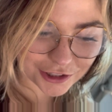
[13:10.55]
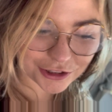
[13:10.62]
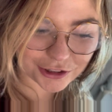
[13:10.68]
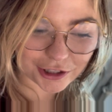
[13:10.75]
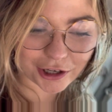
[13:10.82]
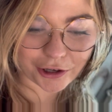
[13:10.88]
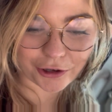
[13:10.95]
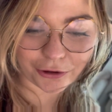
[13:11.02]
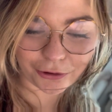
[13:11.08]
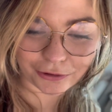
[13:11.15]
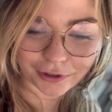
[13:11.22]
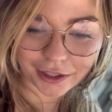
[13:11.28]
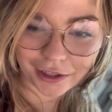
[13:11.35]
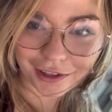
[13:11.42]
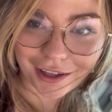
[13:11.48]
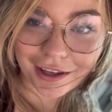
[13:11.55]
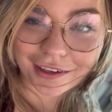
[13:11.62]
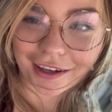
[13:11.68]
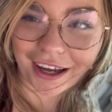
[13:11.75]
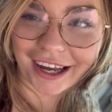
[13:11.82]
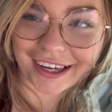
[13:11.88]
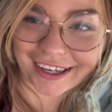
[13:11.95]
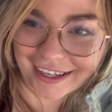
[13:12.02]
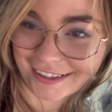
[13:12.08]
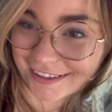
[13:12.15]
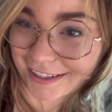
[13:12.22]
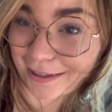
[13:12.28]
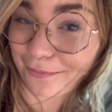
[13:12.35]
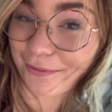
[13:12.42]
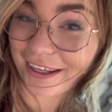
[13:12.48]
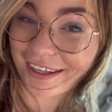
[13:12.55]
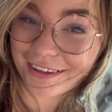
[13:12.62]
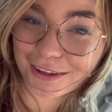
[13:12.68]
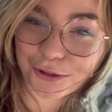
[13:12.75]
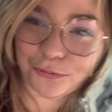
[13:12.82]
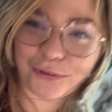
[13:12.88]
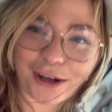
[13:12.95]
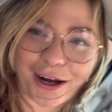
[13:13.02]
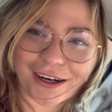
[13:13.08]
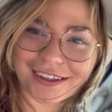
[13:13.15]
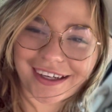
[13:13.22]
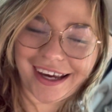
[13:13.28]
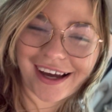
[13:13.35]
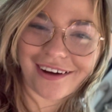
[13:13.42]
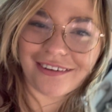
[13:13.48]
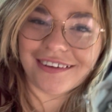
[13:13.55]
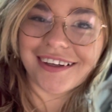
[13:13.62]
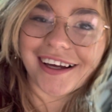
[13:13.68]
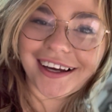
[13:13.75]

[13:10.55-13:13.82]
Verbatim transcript: So, I guess I'm in the vlog now.